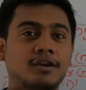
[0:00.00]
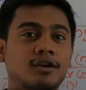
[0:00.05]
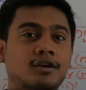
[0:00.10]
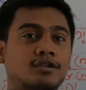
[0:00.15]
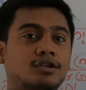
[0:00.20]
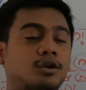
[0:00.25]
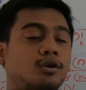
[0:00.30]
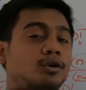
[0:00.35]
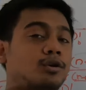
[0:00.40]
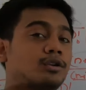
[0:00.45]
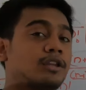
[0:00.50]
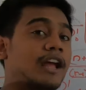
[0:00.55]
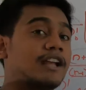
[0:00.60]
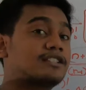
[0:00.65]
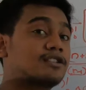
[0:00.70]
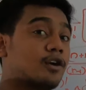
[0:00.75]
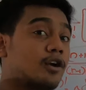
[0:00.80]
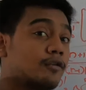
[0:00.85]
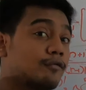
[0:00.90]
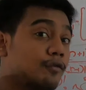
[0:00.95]
So
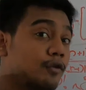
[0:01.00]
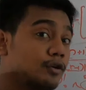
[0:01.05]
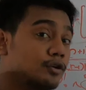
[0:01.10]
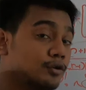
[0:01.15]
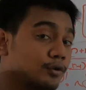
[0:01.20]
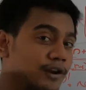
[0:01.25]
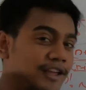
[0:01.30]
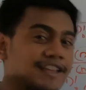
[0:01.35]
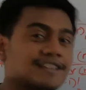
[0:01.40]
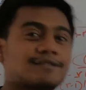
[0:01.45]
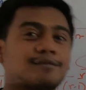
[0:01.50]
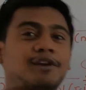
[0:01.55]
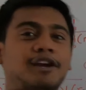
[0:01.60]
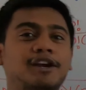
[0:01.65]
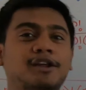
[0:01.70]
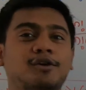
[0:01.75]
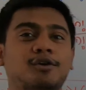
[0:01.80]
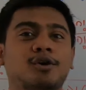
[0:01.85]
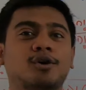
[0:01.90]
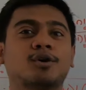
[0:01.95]
that's all for today's
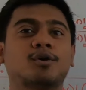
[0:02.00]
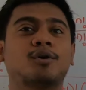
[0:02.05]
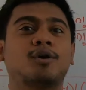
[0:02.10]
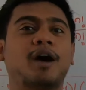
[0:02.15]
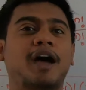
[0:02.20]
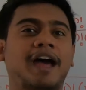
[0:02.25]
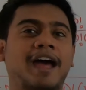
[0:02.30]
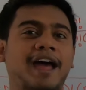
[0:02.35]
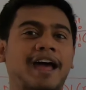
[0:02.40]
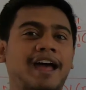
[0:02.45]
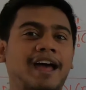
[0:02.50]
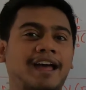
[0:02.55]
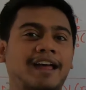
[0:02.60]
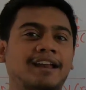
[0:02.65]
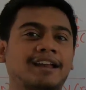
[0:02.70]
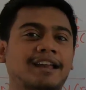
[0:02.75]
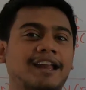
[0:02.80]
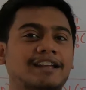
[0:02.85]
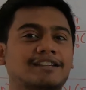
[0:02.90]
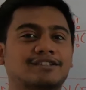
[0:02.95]
video,
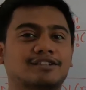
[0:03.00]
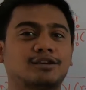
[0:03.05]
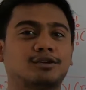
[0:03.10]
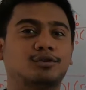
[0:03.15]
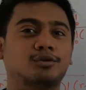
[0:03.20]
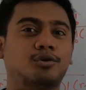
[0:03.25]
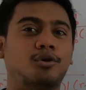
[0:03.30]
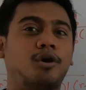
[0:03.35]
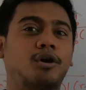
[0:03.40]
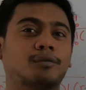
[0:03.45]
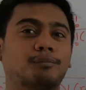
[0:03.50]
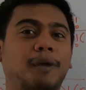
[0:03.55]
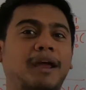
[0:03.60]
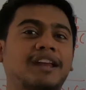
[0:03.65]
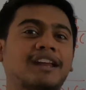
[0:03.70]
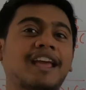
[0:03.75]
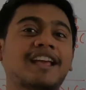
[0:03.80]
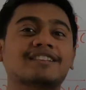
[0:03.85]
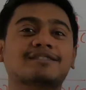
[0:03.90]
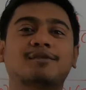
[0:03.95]
and let's see you on
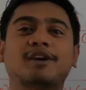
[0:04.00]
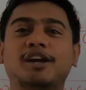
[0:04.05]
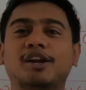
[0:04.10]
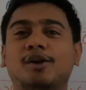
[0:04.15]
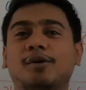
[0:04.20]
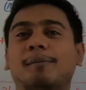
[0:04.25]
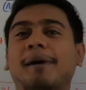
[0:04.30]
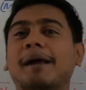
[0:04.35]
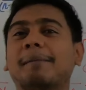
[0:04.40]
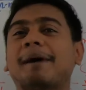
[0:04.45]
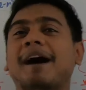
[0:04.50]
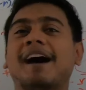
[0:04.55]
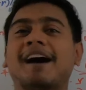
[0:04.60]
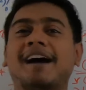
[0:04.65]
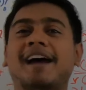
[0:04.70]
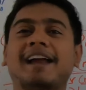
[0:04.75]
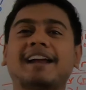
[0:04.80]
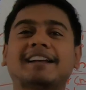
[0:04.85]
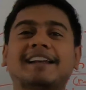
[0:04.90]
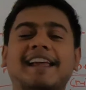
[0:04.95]
my next video. Bye bye.